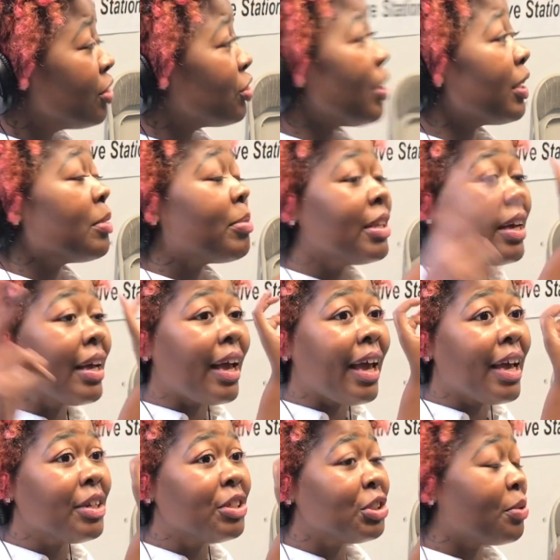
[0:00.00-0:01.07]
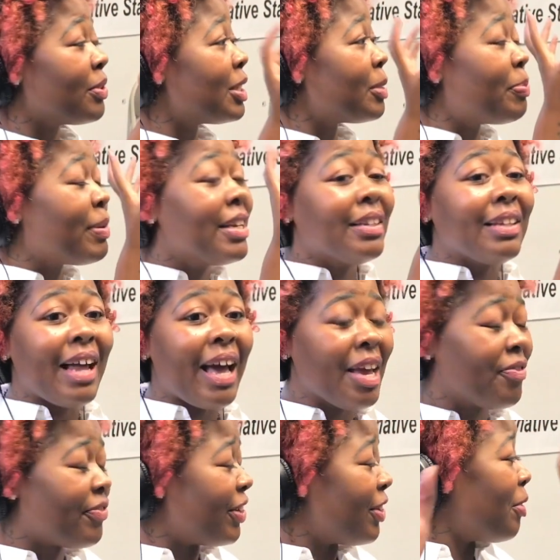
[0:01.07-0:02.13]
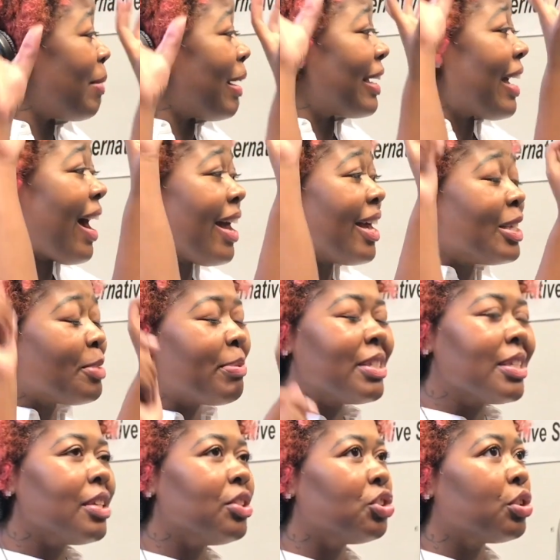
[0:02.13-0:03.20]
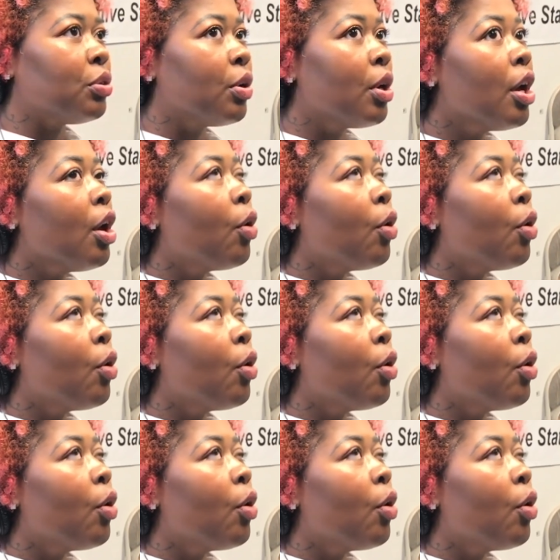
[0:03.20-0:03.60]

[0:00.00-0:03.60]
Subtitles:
Trying to be the angel and speak life and, oh my God, his potential.